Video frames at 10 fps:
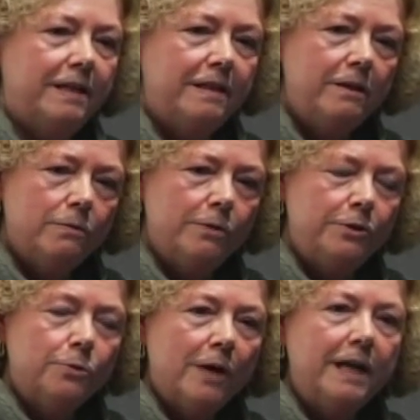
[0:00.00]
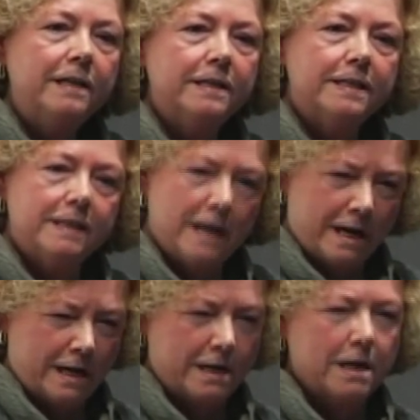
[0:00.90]
I think we try to
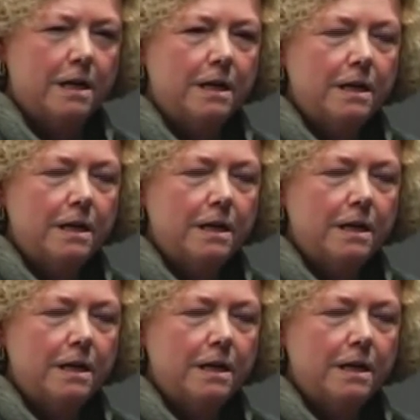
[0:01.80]
say